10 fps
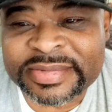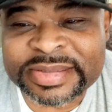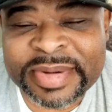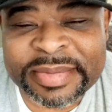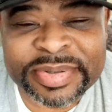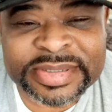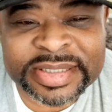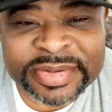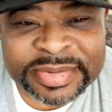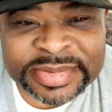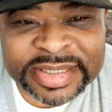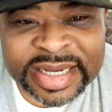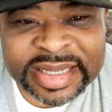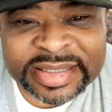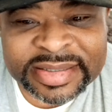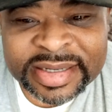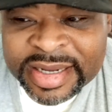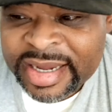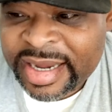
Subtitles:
on somebody puts a group together.